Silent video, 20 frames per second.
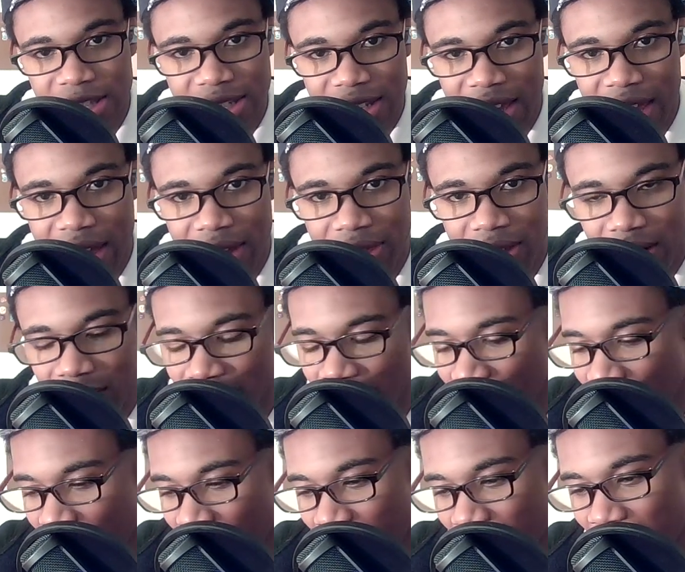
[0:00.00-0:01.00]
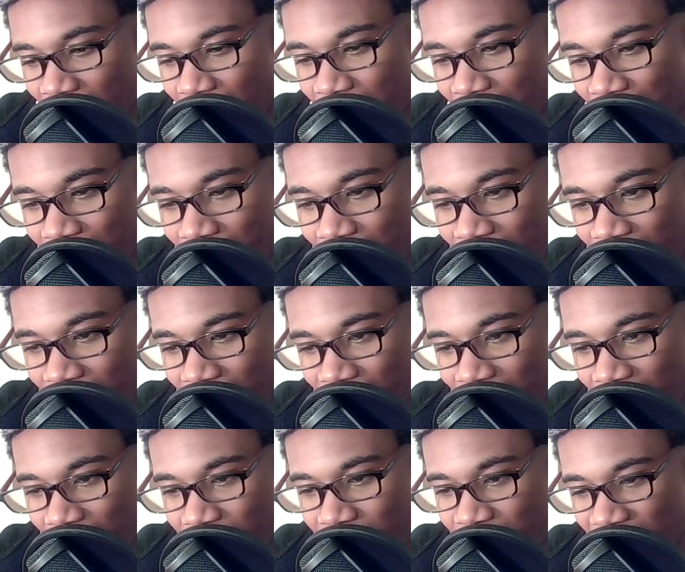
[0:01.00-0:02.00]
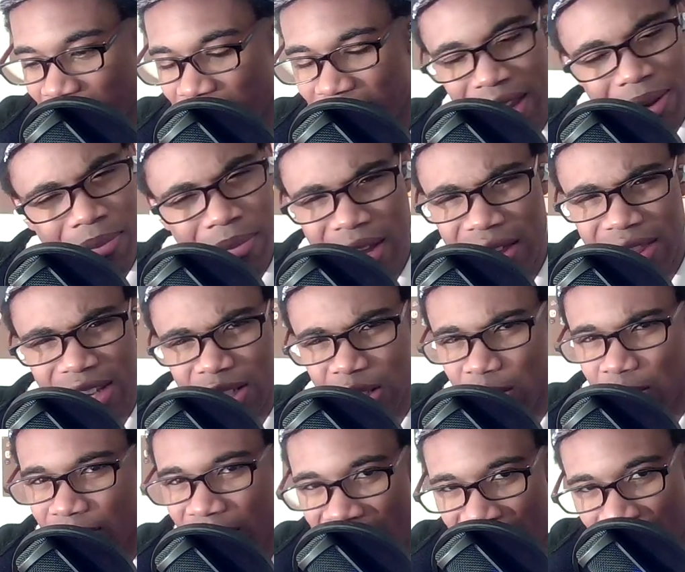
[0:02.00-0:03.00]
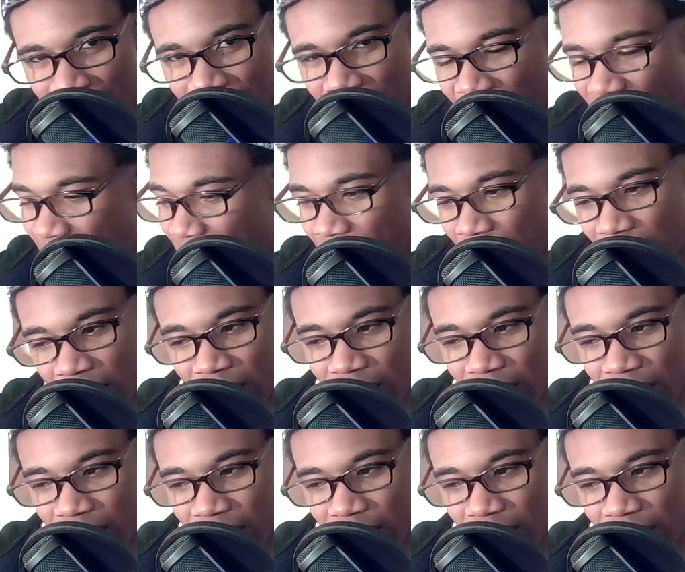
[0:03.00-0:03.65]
together. It was just like mainly traveling